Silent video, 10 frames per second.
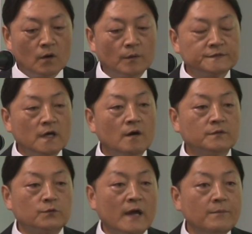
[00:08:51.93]

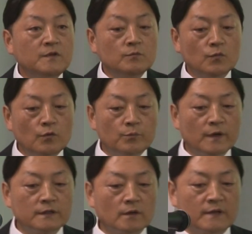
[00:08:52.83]
observed rapid
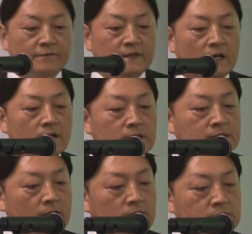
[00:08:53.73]
movement of the epithelial
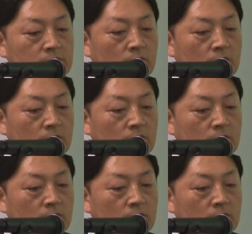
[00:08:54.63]
cells